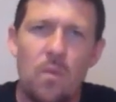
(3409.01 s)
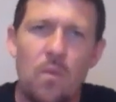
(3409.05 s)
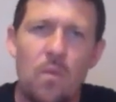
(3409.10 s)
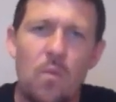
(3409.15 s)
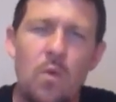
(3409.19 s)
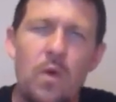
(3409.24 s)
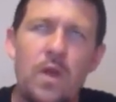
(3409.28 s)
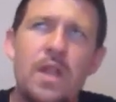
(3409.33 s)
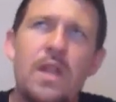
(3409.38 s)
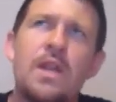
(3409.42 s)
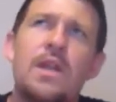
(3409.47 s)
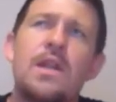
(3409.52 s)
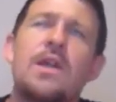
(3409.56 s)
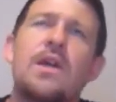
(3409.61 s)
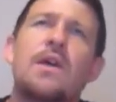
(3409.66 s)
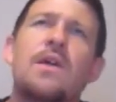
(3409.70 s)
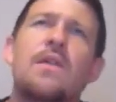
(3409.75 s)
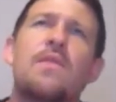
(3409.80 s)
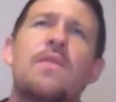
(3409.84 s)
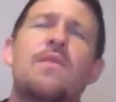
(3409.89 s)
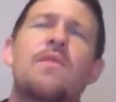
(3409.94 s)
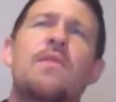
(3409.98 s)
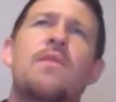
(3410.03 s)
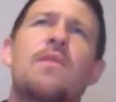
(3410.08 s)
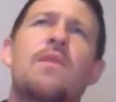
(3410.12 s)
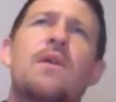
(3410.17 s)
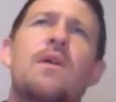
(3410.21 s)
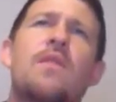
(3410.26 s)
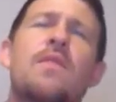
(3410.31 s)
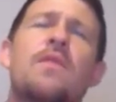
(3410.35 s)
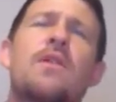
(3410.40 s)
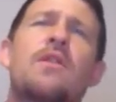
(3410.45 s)
when
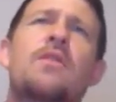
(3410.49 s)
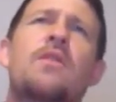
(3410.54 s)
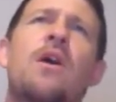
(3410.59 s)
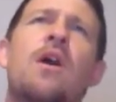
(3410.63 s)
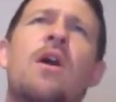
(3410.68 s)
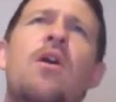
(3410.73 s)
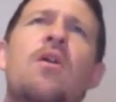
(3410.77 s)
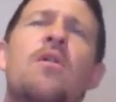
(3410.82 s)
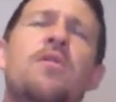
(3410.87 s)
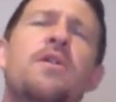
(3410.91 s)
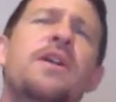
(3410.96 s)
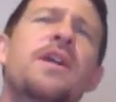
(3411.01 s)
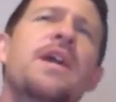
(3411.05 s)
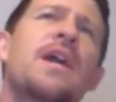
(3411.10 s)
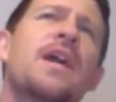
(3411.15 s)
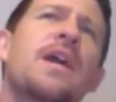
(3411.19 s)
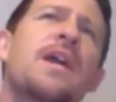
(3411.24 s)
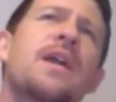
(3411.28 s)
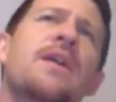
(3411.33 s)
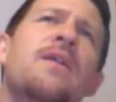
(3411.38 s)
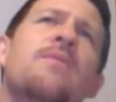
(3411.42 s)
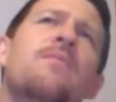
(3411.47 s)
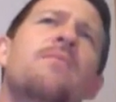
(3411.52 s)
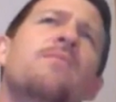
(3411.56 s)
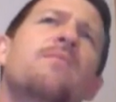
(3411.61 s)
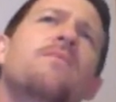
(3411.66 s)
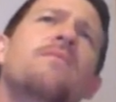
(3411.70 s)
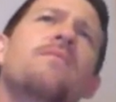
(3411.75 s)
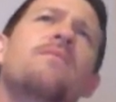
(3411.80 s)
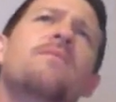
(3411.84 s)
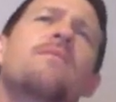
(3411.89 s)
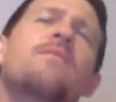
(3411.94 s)
the law came
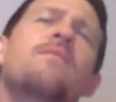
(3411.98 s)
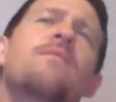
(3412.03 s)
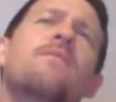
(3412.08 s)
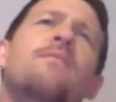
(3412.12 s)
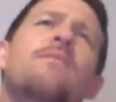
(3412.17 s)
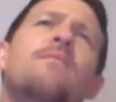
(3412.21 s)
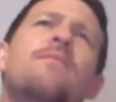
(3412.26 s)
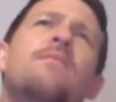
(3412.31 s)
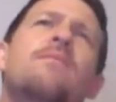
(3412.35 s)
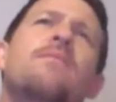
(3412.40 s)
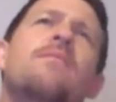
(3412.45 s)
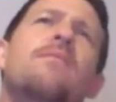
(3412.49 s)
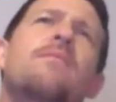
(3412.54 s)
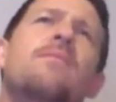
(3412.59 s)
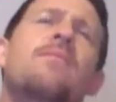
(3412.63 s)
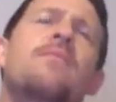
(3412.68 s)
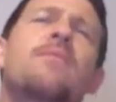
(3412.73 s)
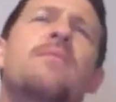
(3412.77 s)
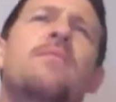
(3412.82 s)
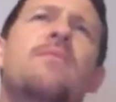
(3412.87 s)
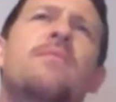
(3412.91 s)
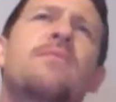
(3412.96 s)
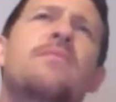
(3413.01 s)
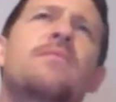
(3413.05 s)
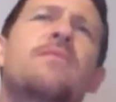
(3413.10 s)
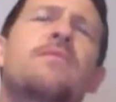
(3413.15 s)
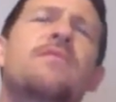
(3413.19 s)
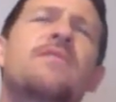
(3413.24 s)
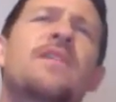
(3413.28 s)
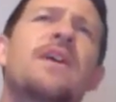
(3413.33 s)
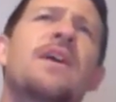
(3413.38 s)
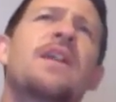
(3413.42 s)

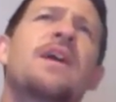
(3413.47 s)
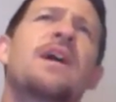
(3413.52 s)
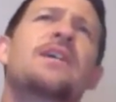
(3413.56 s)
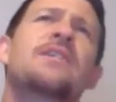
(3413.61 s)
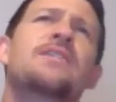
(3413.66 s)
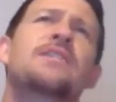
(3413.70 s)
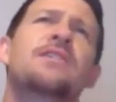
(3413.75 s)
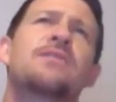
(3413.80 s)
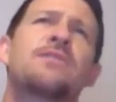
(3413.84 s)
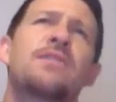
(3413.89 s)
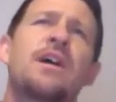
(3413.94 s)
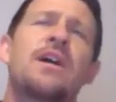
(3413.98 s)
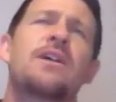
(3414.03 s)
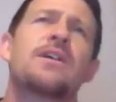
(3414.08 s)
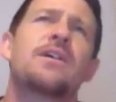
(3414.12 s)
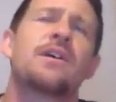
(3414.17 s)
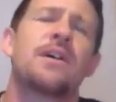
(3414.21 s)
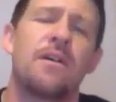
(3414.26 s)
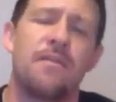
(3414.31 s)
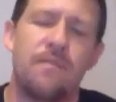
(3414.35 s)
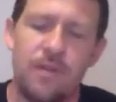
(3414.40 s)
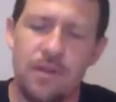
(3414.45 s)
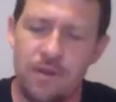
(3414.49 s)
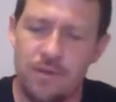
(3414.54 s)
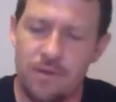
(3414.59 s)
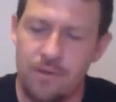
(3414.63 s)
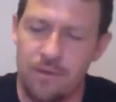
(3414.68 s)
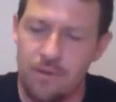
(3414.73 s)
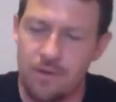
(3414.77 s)
saying I shall not covet,